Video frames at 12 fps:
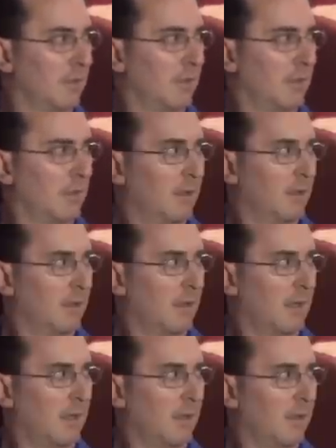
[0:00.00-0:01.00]

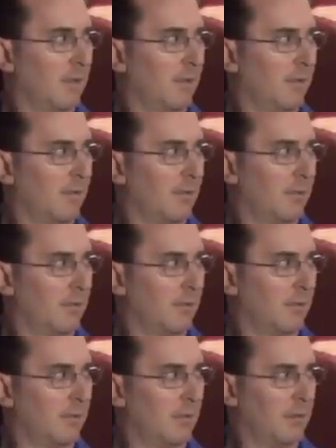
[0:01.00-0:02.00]

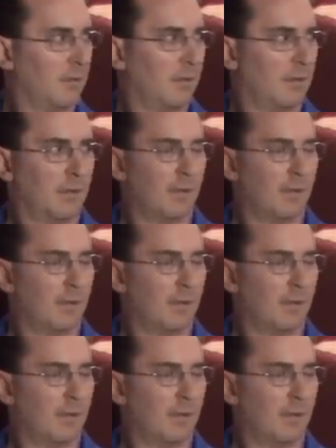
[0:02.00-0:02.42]
(not speaking)